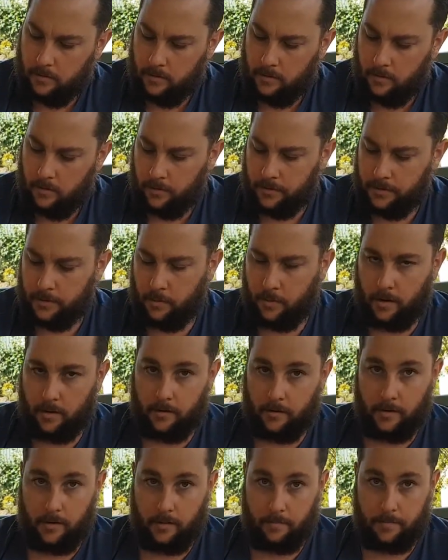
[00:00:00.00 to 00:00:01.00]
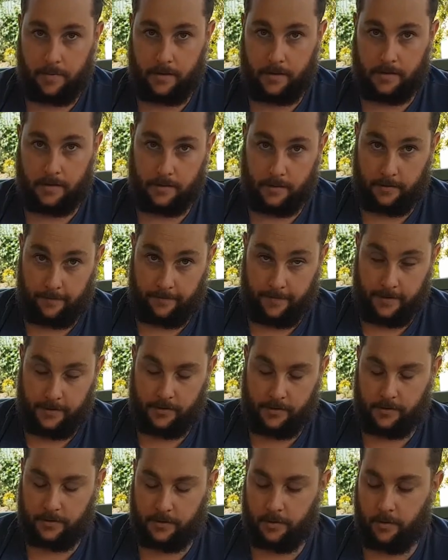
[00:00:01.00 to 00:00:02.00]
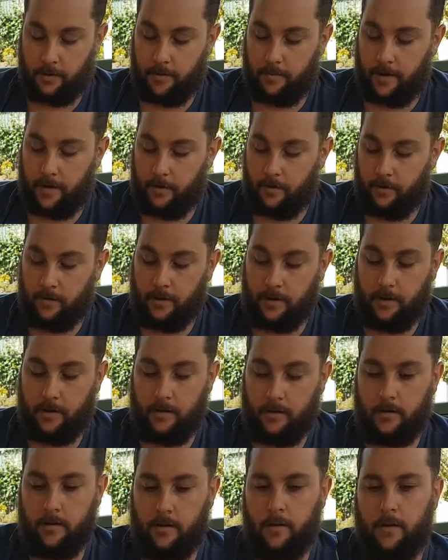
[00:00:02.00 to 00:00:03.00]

Not to worry, because the feature I was talking about earlier,